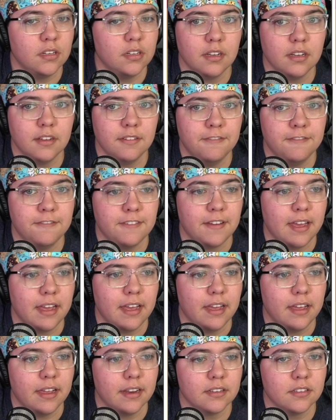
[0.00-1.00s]

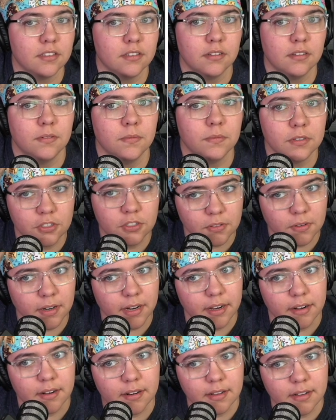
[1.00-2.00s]
effect, which is
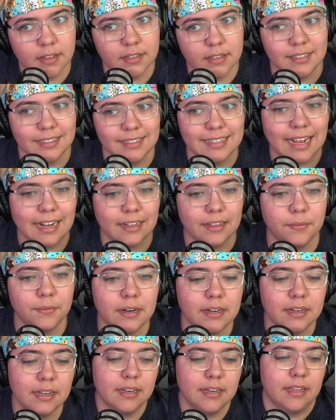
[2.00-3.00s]
great. That's exactly what I
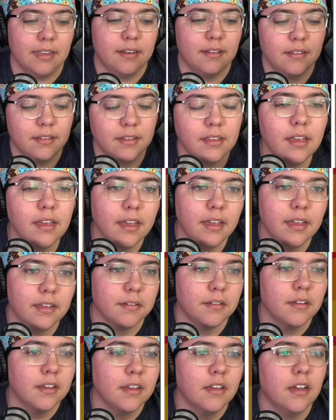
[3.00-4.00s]
needed. Yay. All
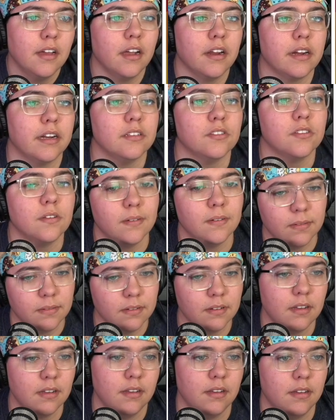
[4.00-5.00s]
right, so
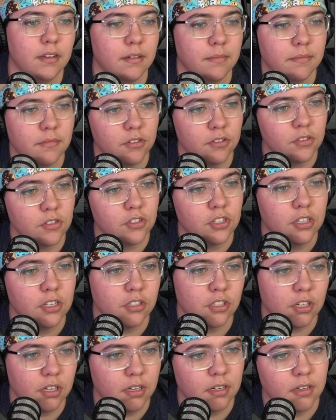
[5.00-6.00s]
those are
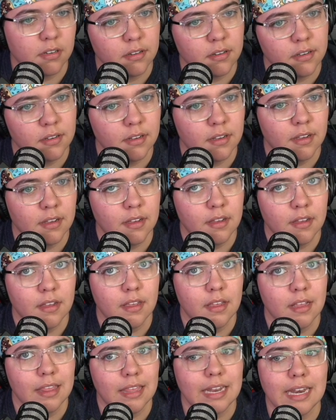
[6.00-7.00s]
changing.
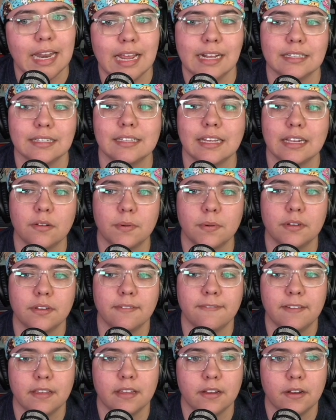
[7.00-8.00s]
The next thing to really
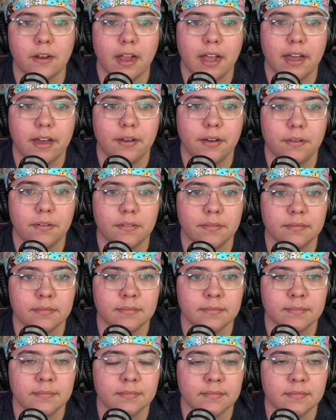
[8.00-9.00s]
figure out
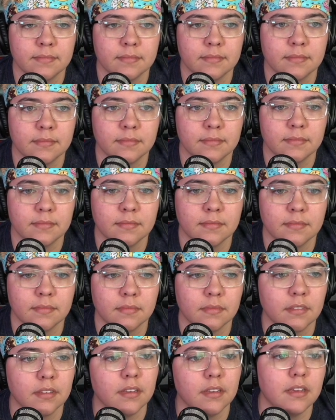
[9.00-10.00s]

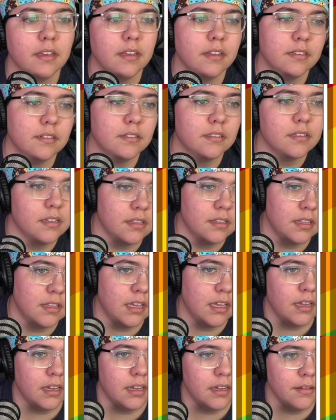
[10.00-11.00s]
is
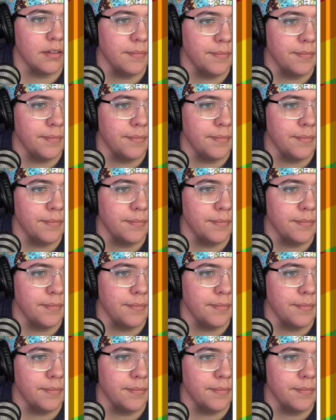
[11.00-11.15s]
the